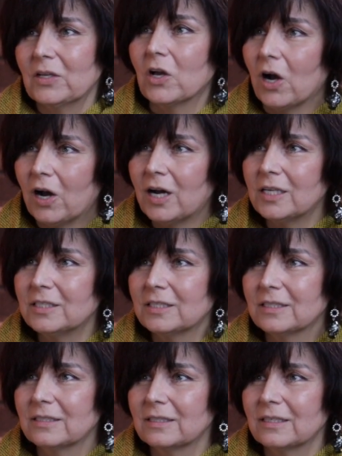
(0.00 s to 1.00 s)
God
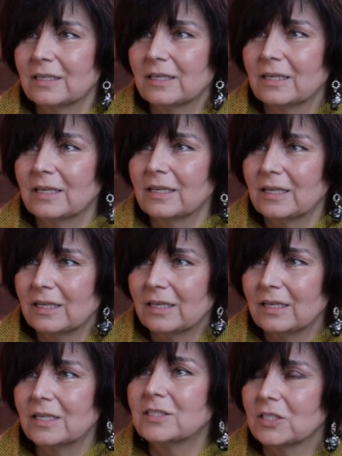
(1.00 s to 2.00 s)

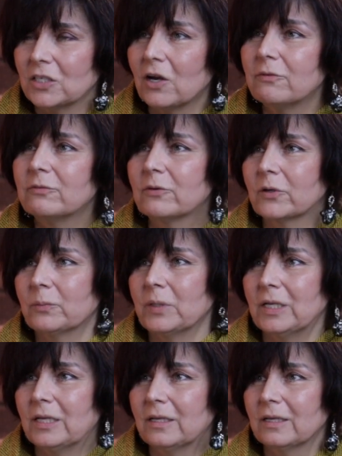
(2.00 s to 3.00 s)
is enough for
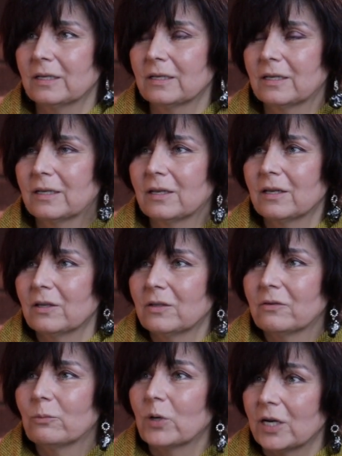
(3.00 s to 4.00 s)
me,
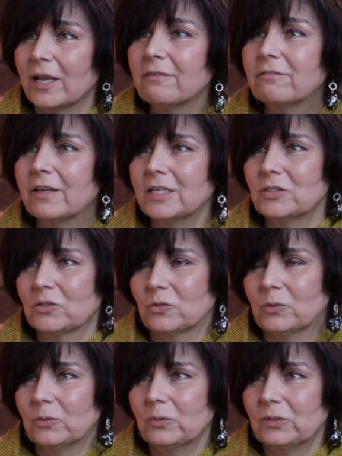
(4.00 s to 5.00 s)
what I face
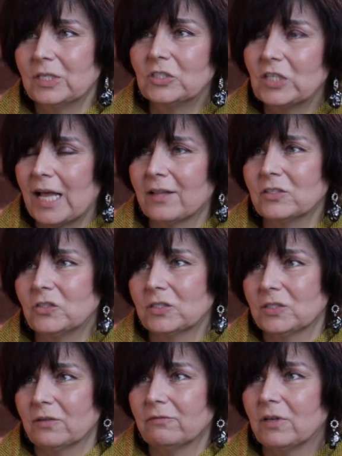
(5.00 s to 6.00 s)
through the
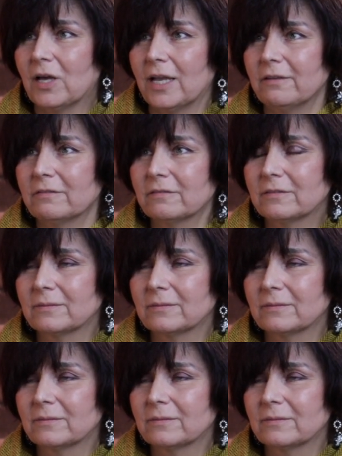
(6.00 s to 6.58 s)
challenges of life.